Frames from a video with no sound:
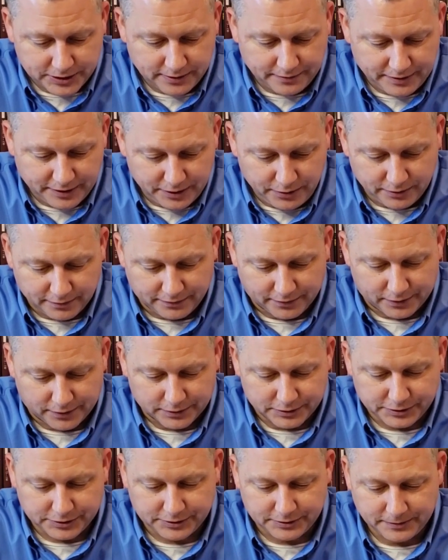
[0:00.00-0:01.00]
of the
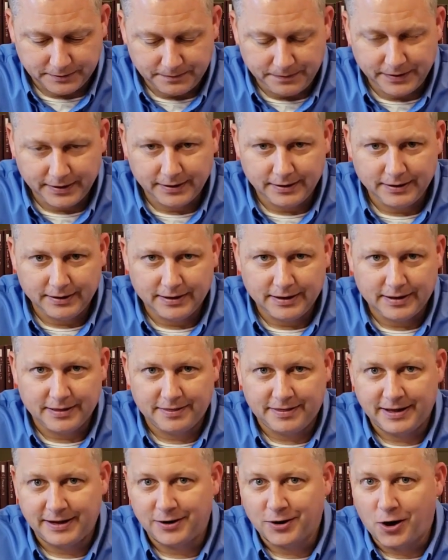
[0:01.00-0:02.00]
universe
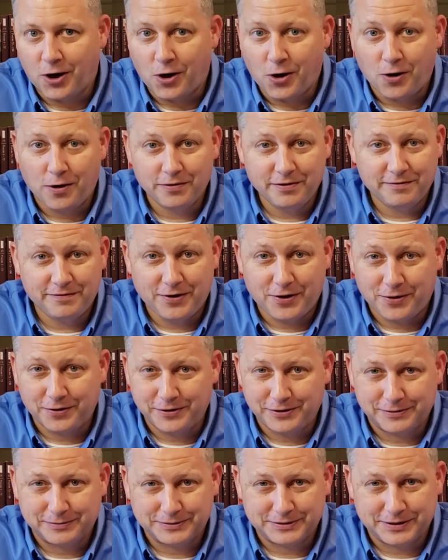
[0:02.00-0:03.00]
than all the
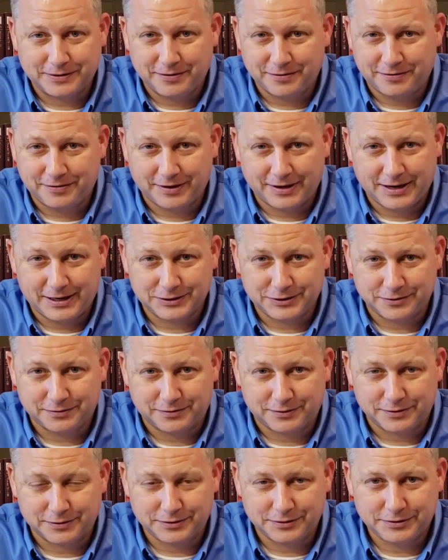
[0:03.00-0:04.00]
volumes of the
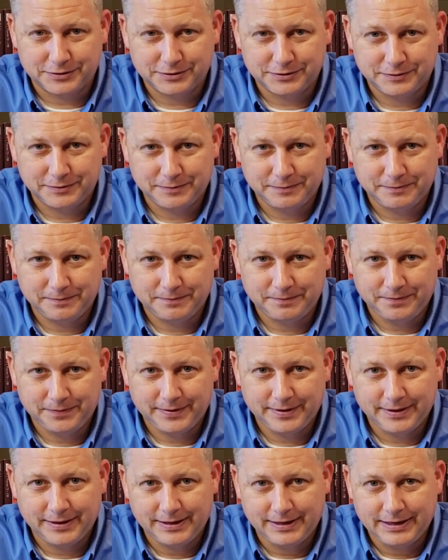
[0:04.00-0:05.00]
philosophers."
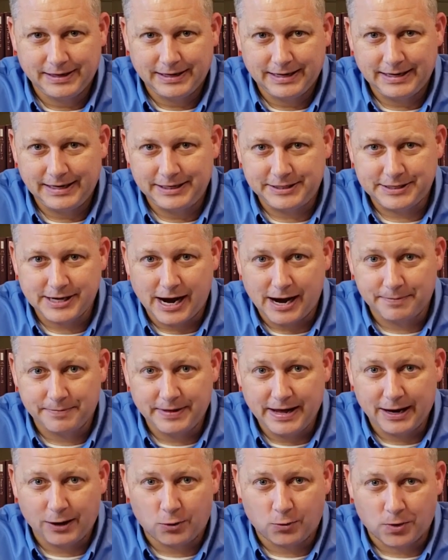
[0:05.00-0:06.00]
And he topped
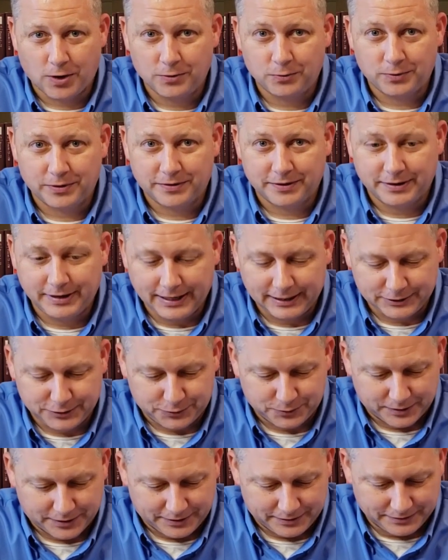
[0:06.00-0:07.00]
that quote with the next
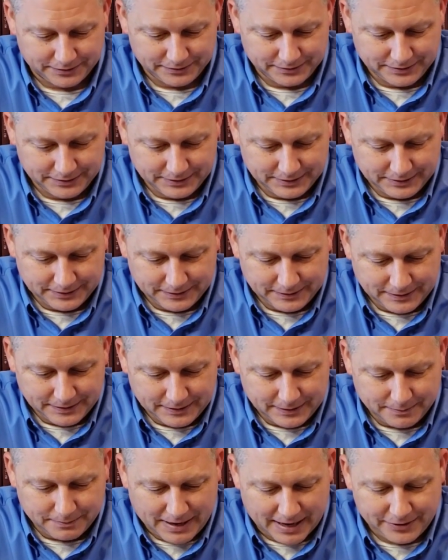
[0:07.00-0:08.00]
one.
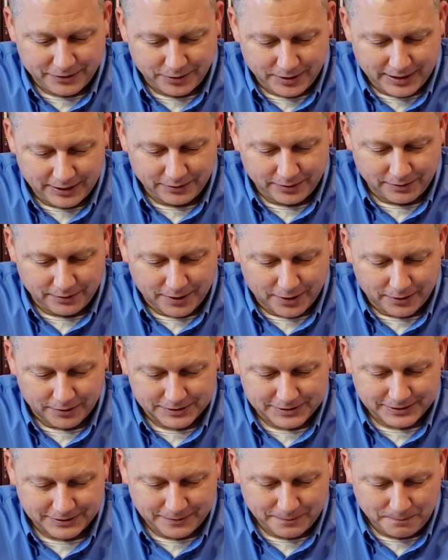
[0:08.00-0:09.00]
Matthew Henry
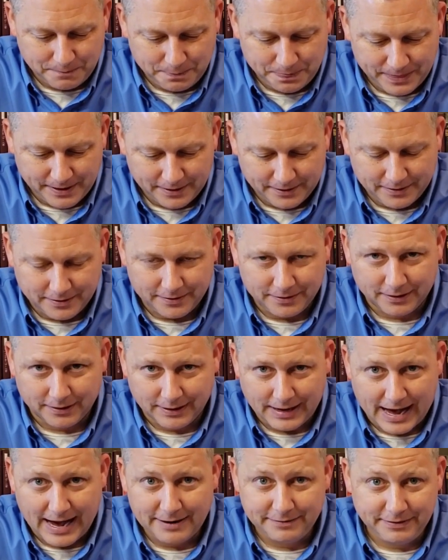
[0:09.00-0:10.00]
wrote, "The
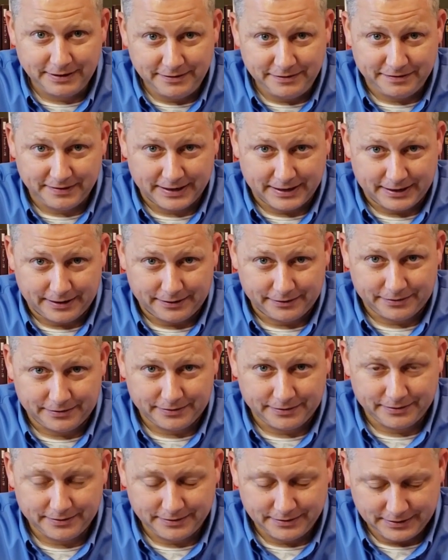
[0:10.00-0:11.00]
lively
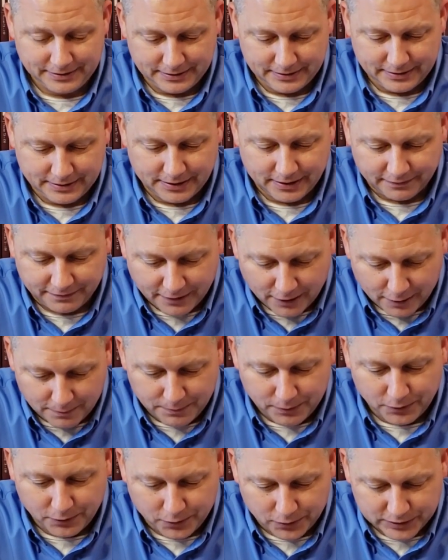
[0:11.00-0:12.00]
faith of
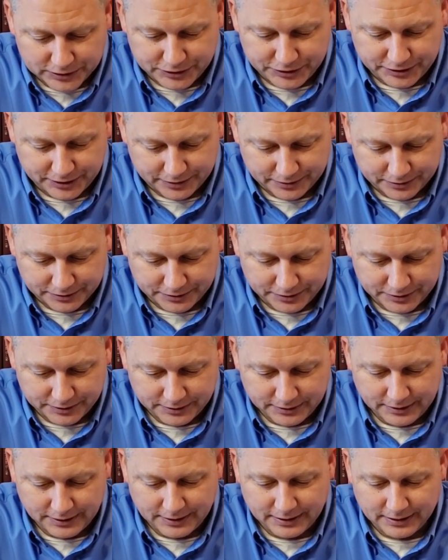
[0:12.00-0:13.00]
humble Christians
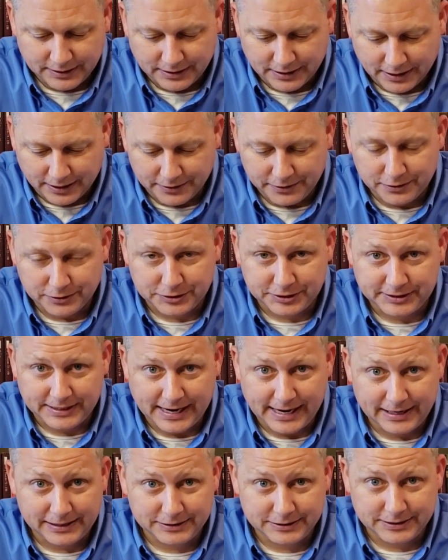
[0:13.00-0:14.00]

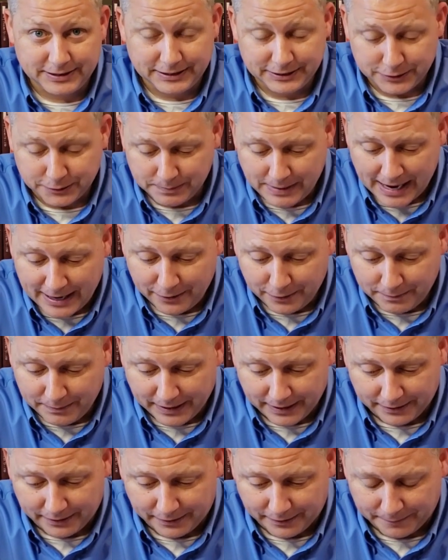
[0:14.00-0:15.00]
understands this matter
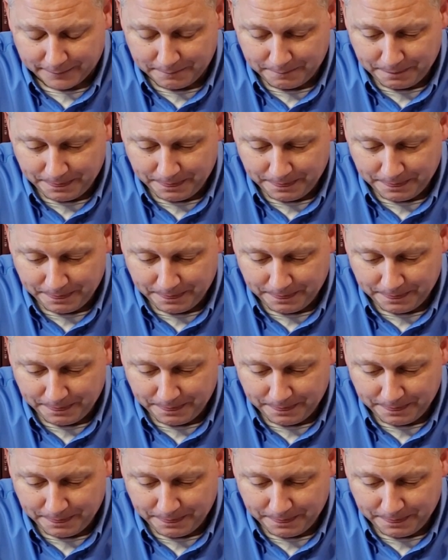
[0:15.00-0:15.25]
better